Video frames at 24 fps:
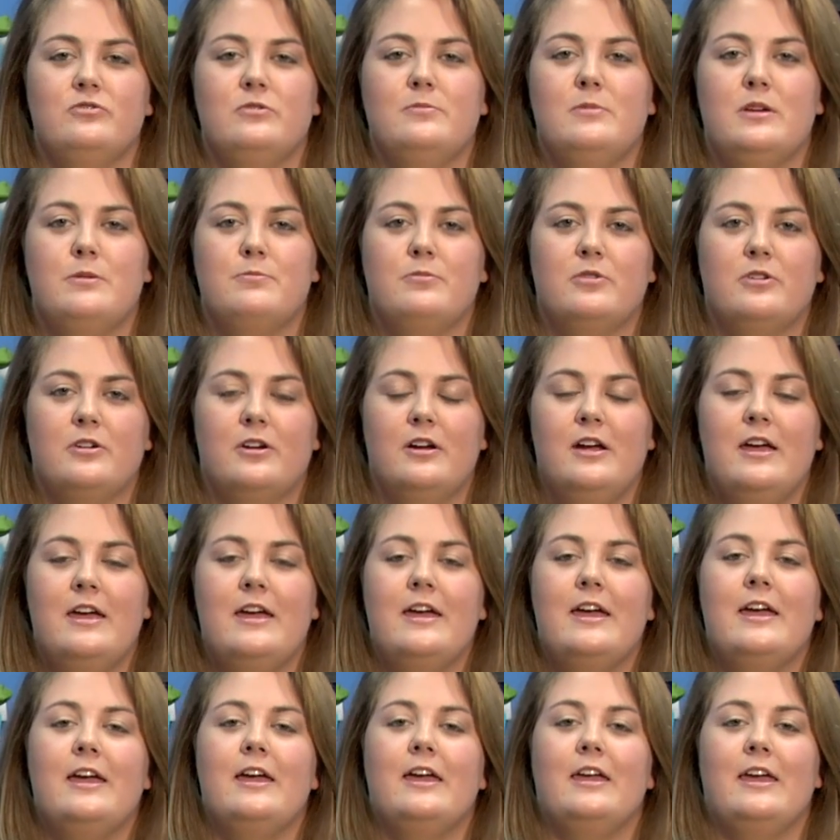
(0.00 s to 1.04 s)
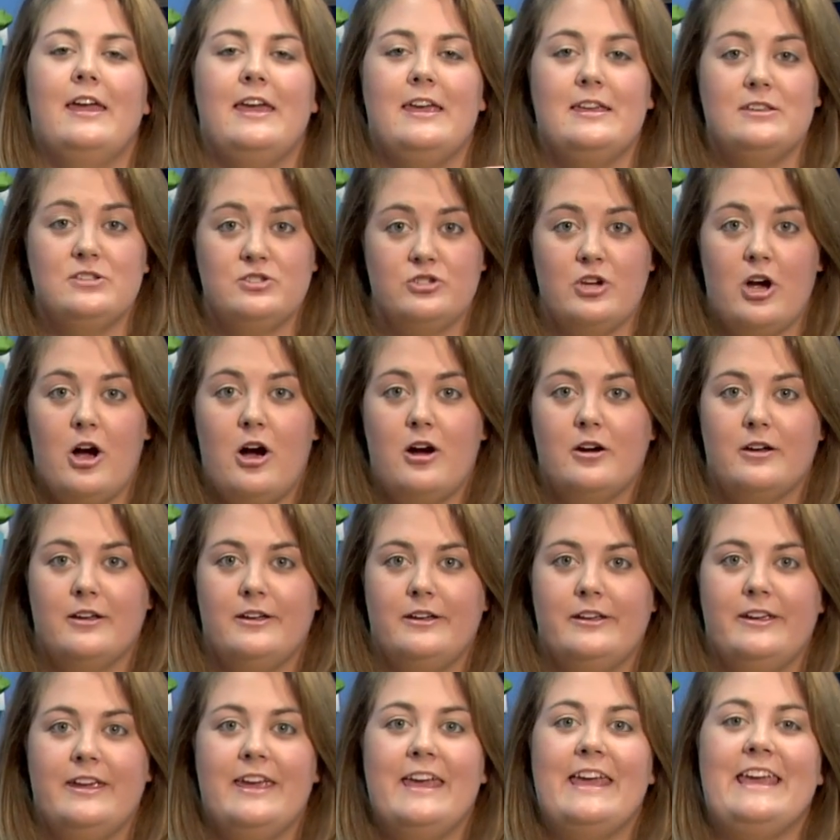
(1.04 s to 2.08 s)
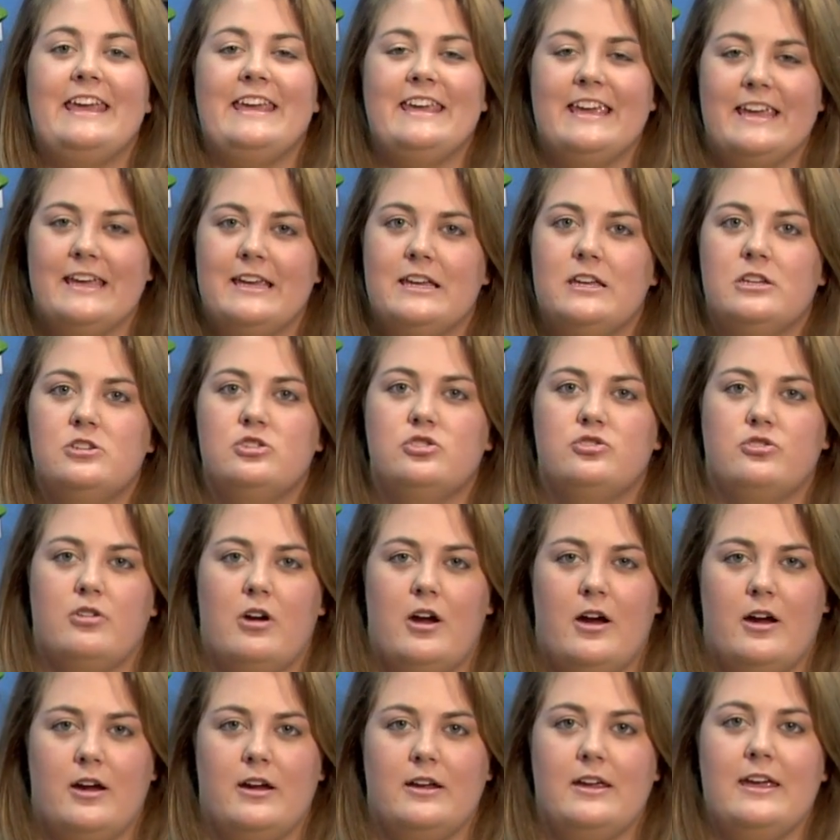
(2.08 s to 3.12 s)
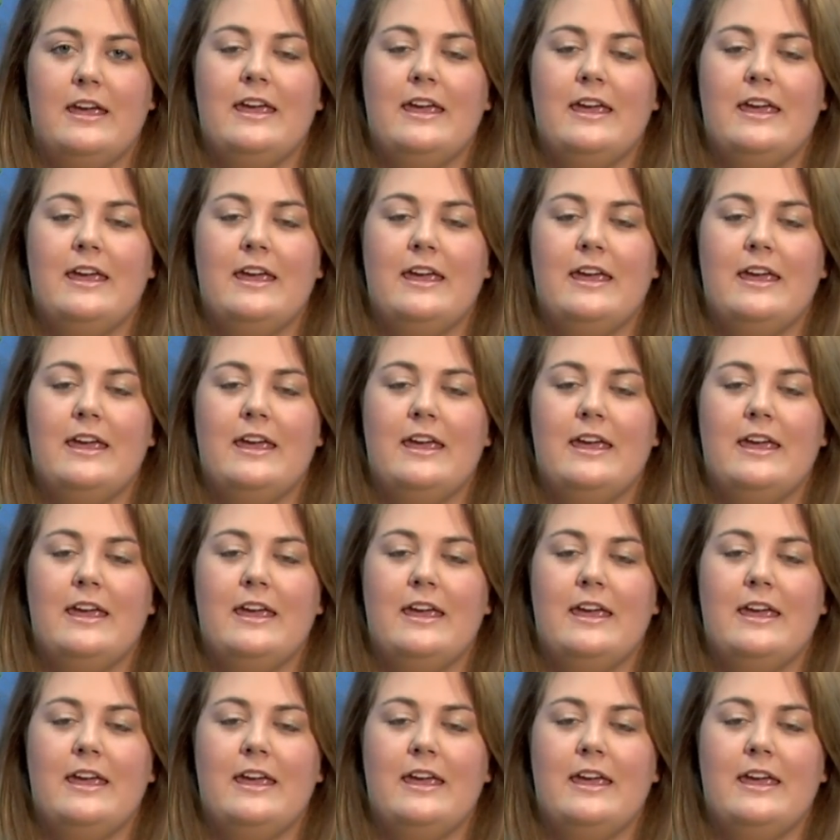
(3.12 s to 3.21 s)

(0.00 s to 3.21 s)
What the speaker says: remember, he's talking, he is trying,